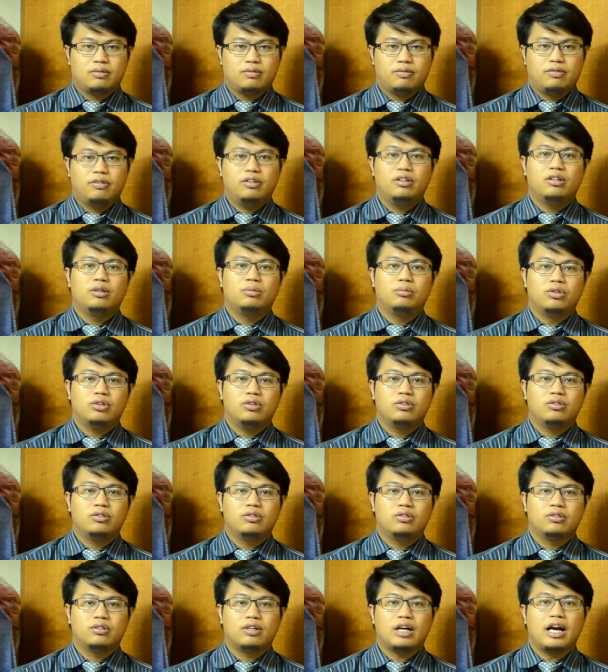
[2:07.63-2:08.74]
Furthermore,
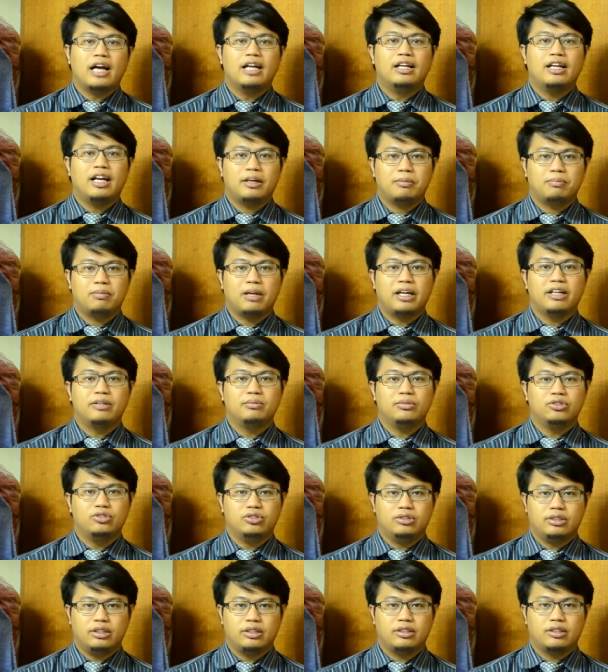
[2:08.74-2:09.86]
I like playing
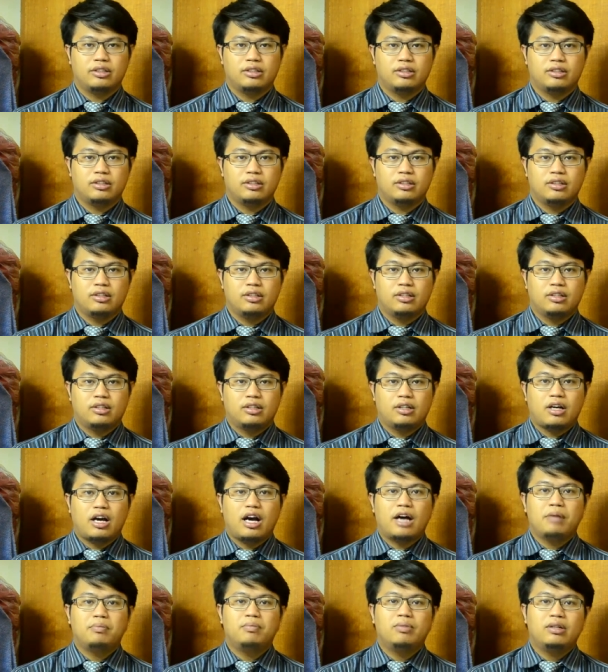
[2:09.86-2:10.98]
music.
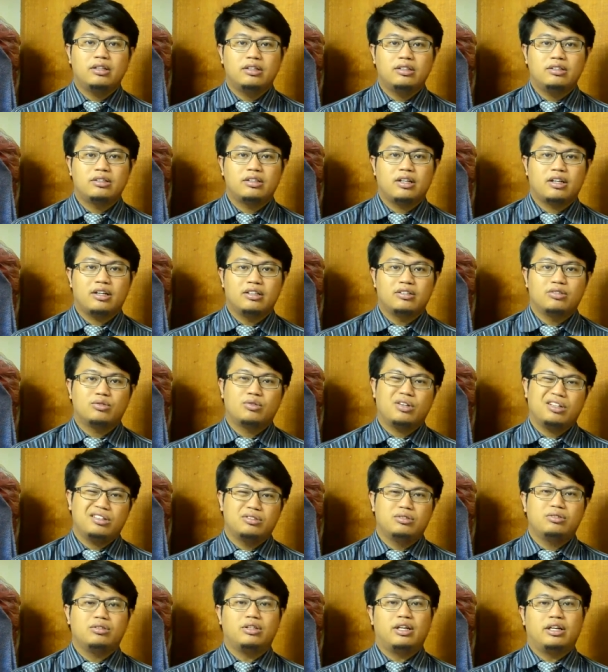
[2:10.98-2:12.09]
I play guitar and quite
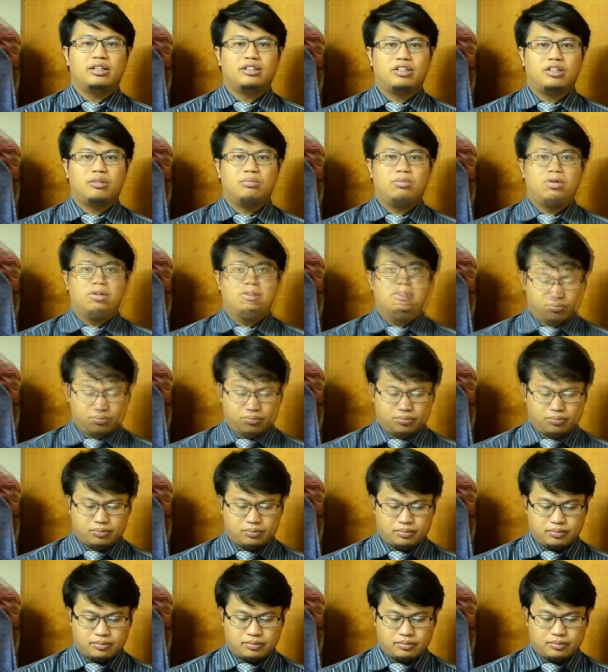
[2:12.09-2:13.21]
good at keyboard.
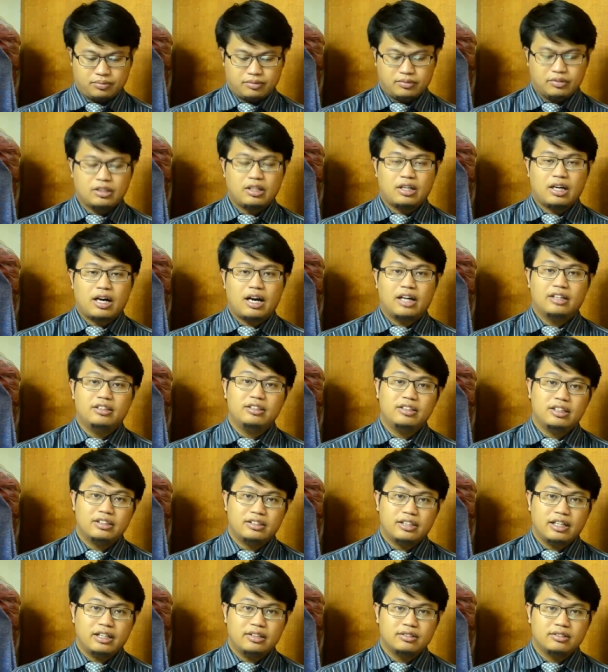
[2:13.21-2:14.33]
Other
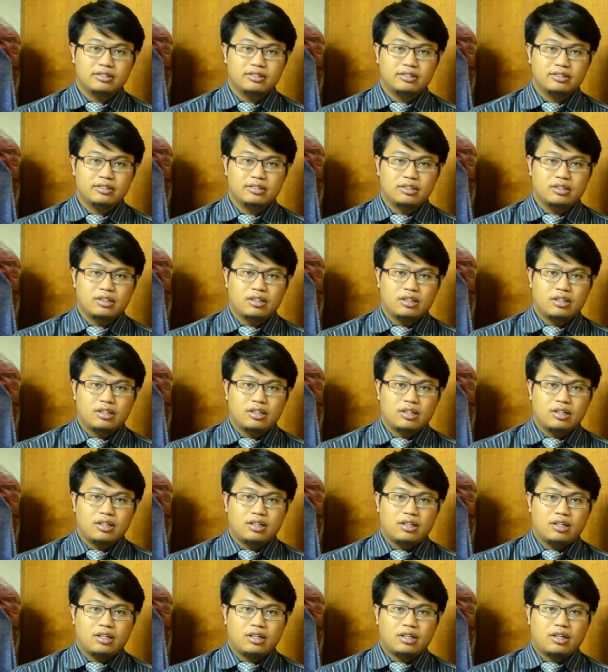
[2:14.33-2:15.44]
than that,
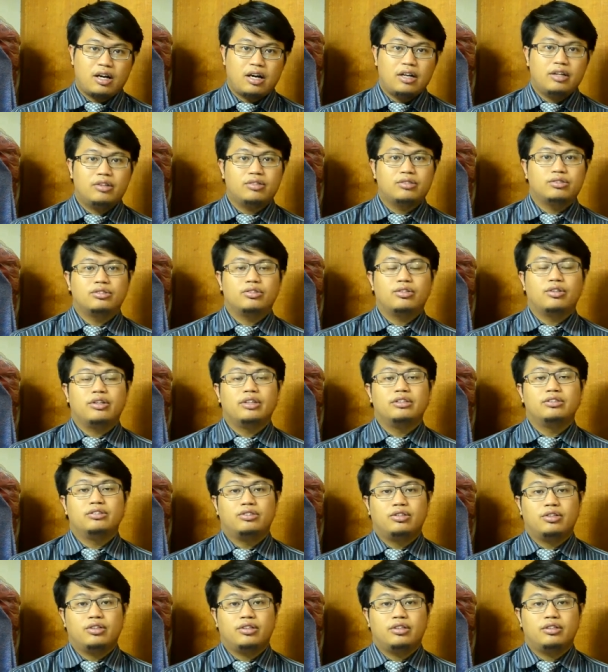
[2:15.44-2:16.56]
I also
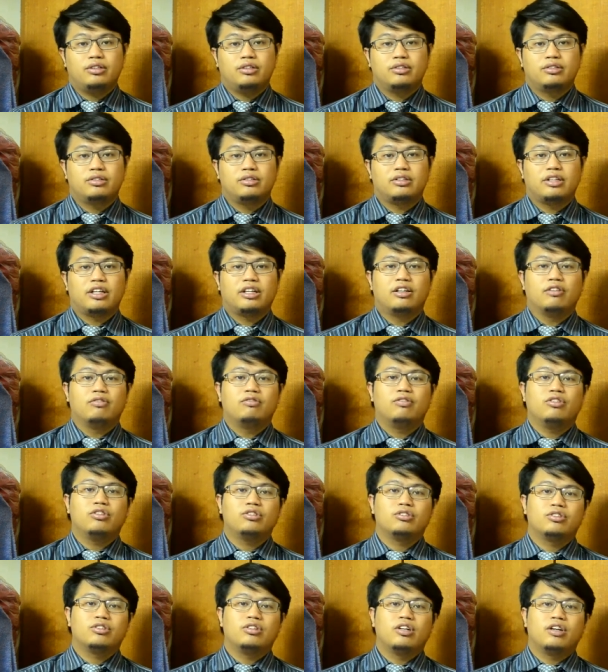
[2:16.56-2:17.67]
enjoy taking
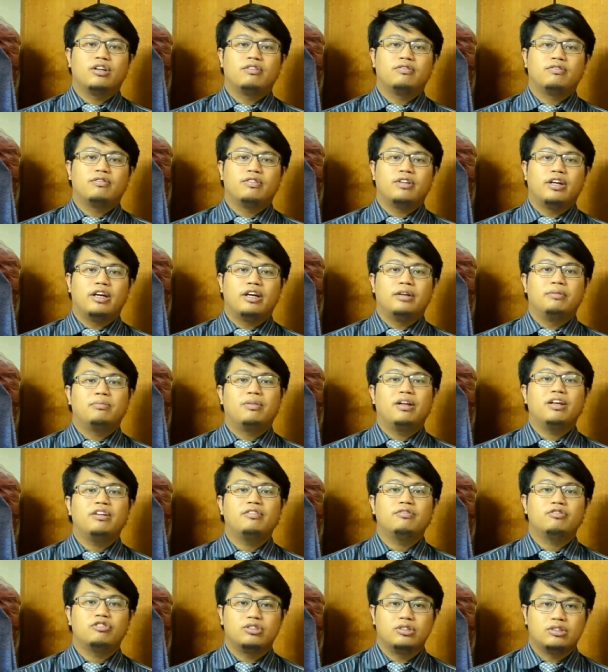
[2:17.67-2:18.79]
photographs and
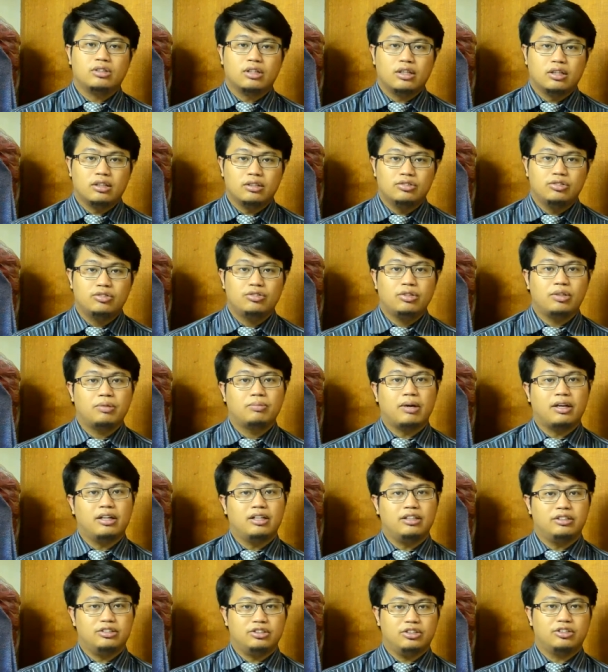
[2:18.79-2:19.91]
playing futsal during my
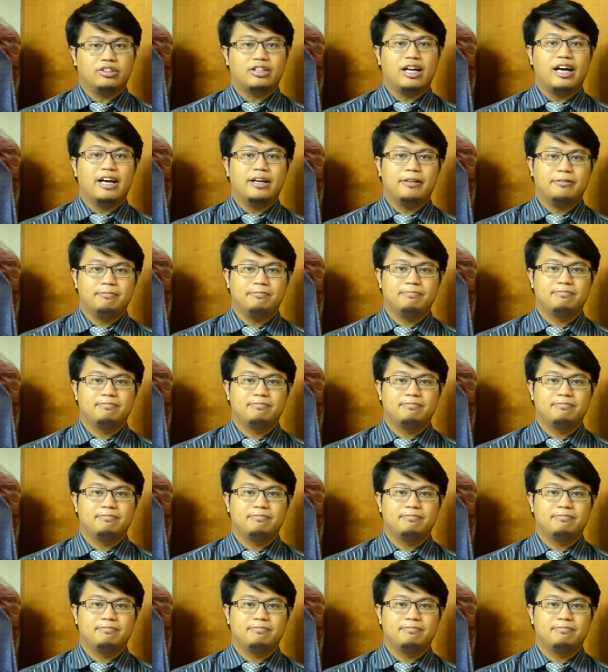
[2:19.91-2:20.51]
leisure time.